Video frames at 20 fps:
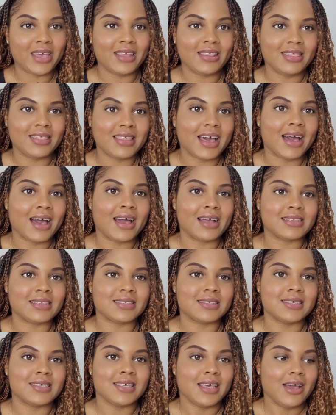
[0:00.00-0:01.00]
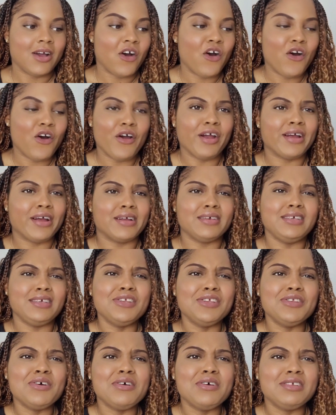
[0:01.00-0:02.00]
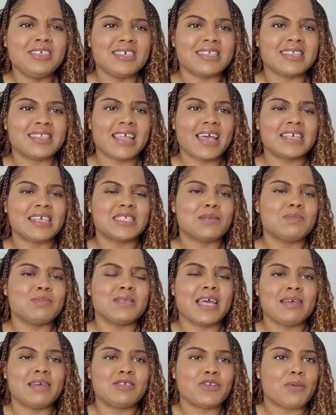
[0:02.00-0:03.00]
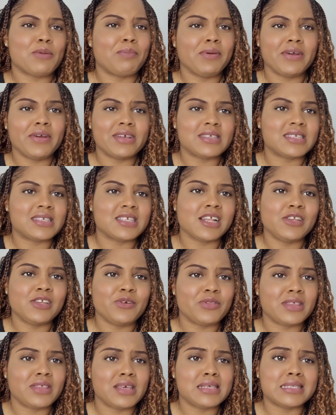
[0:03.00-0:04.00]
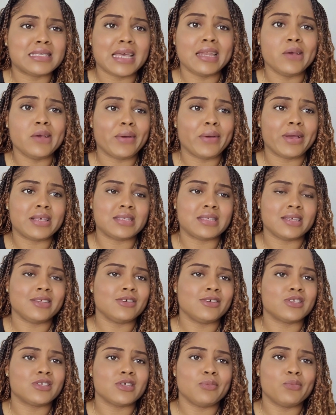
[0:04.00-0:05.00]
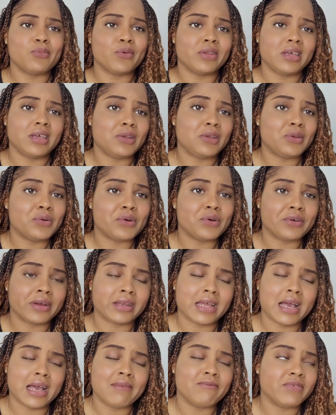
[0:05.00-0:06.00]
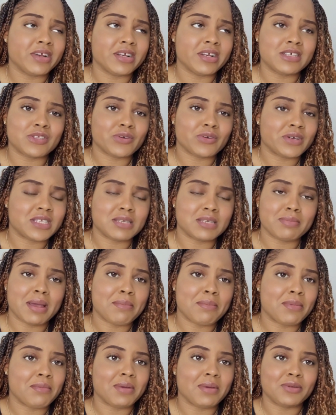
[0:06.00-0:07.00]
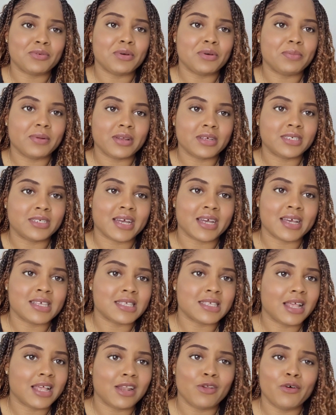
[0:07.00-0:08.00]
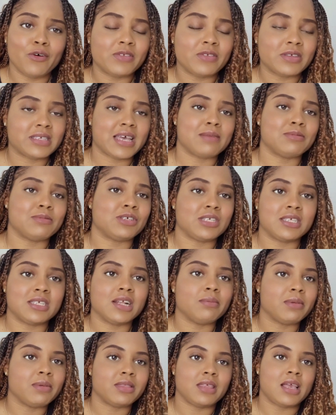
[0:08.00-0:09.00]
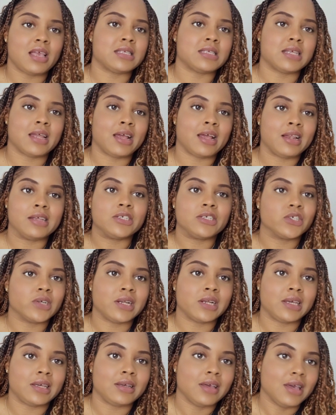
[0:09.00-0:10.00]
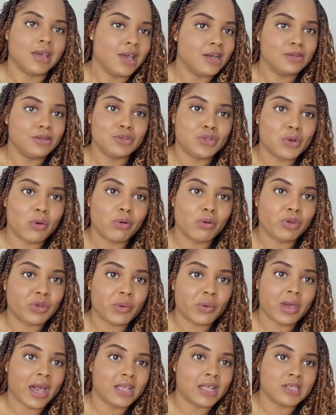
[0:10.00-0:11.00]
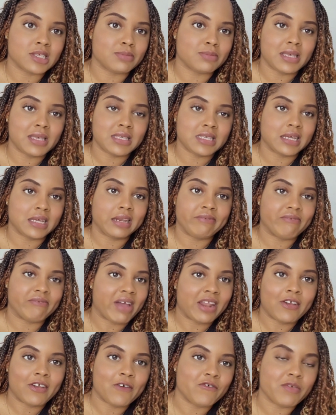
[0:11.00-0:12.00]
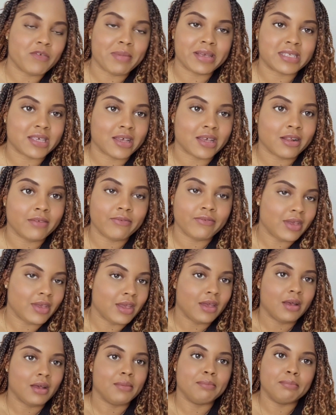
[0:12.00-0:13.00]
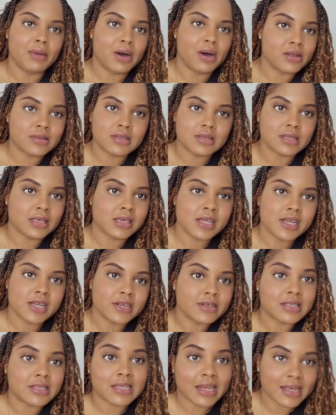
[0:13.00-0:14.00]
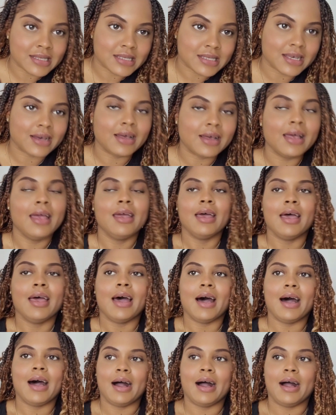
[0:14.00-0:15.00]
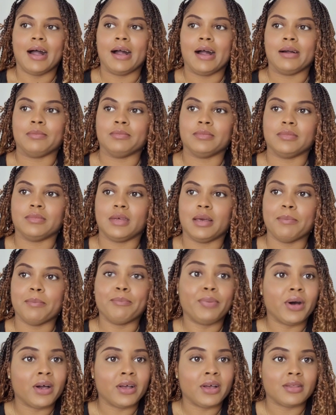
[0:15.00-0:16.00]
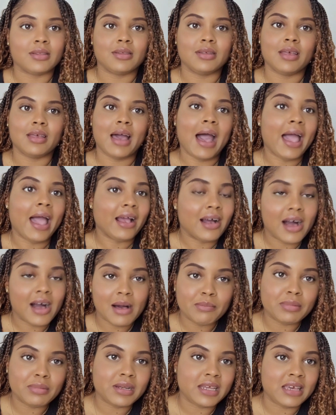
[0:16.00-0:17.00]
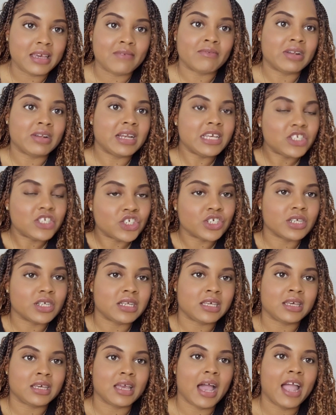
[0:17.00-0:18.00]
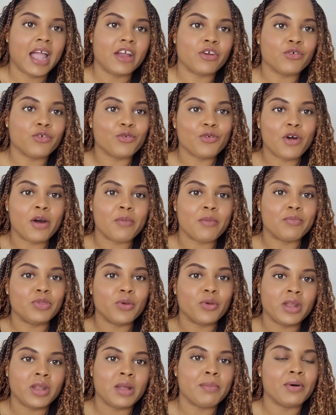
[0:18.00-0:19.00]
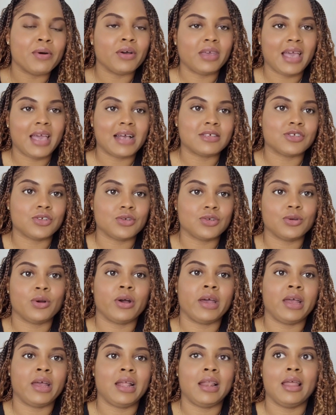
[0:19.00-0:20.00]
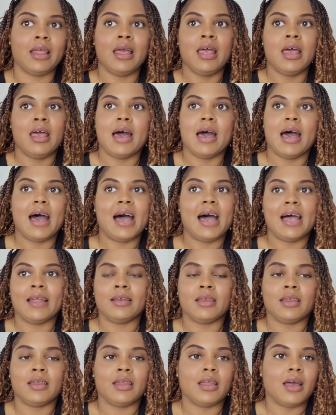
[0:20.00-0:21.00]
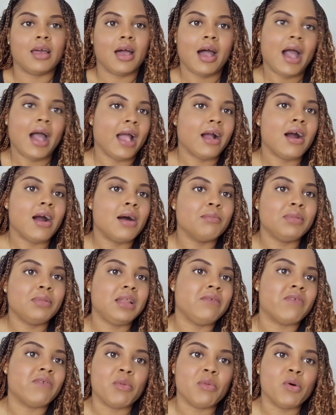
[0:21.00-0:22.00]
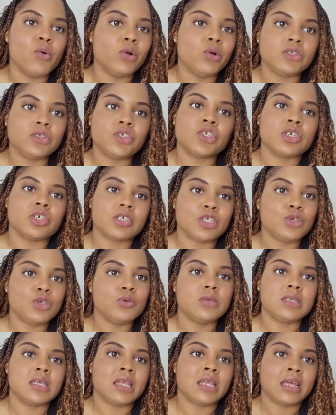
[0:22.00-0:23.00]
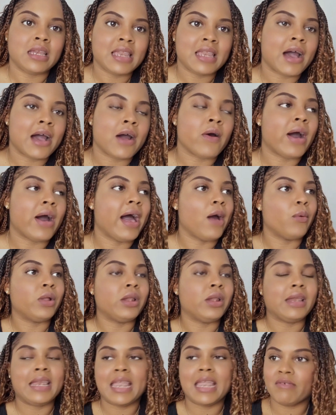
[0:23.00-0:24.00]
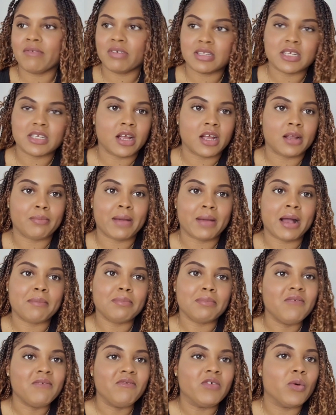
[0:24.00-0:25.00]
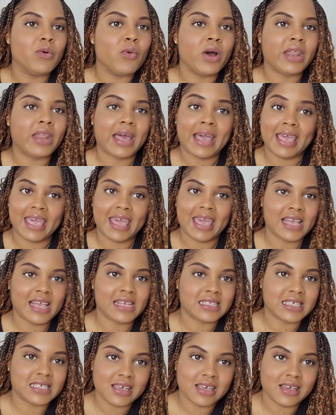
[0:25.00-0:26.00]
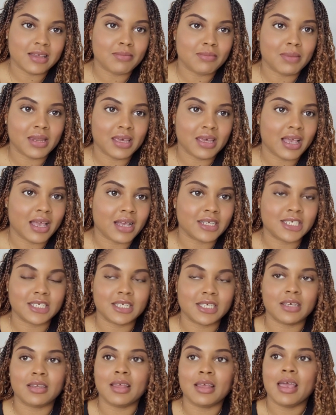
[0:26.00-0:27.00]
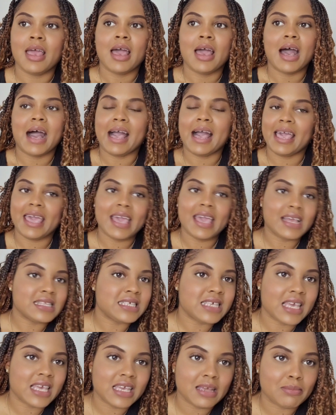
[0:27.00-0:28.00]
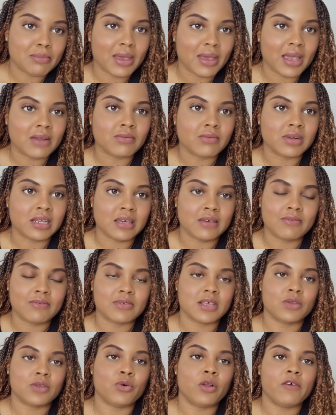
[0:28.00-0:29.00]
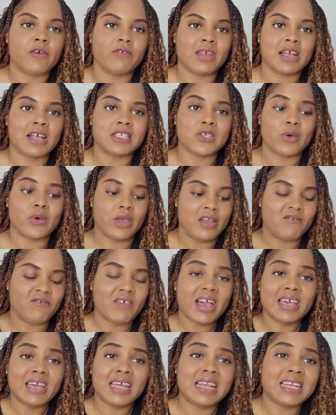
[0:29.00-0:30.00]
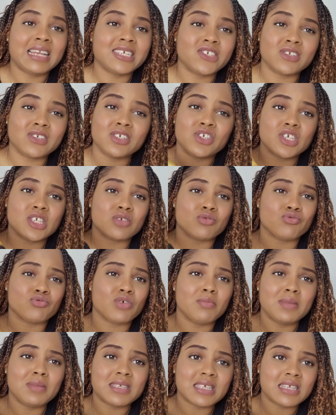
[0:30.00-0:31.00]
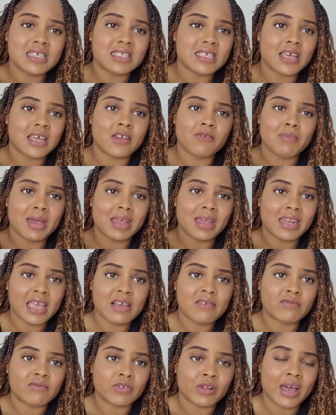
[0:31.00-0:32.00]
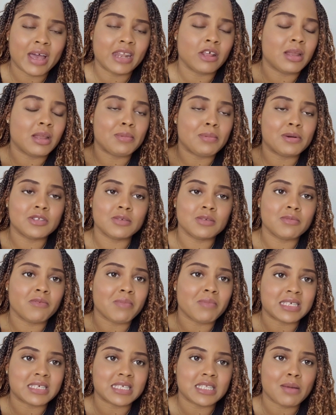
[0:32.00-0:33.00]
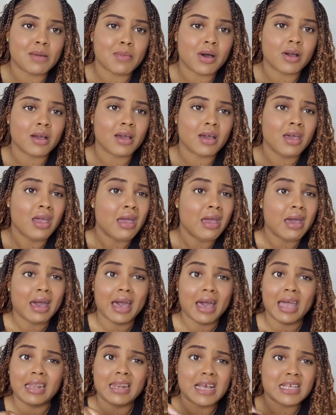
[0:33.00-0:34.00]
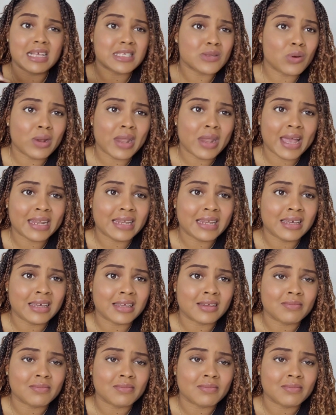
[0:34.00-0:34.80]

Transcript: that or you know just like sometimes your parents tell you things anyways and you somewhat ignore it i'm very sorry to my mom i do apologize a lot of the time she tell me things and i literally don't do it i just basically find out for myself months years later um but I can't believe literally I grew up knowing about castor oil and I can't believe I'm only just using it now. I will never turn back. Me, for one, I hate taking medication. I hate taking pain reliefs and all of that. So if I can literally just rub this inside of my navel and at the bottom of my stomach, and that's all I need,